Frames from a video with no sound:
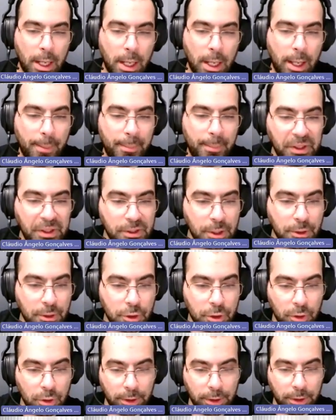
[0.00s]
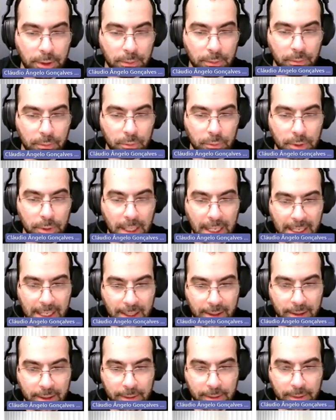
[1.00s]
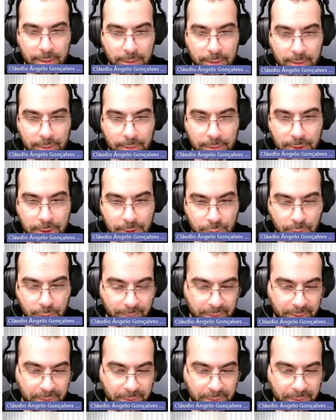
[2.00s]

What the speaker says: But essentially, this